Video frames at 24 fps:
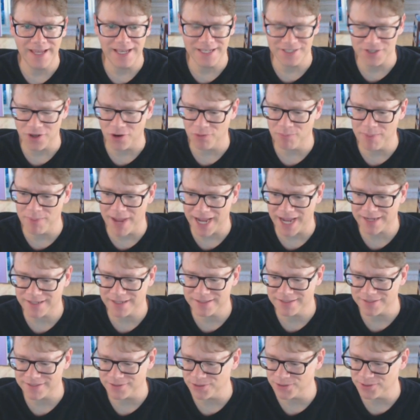is go back
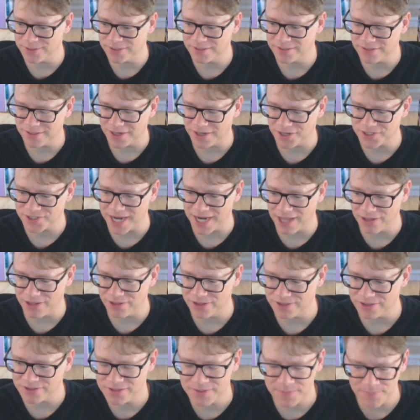to our
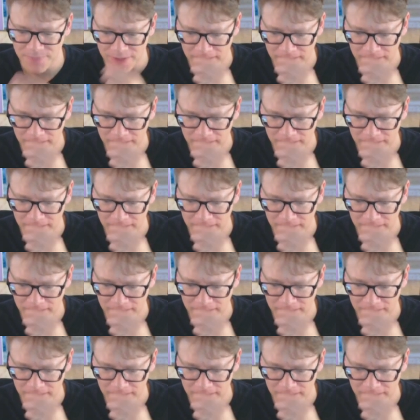childhoods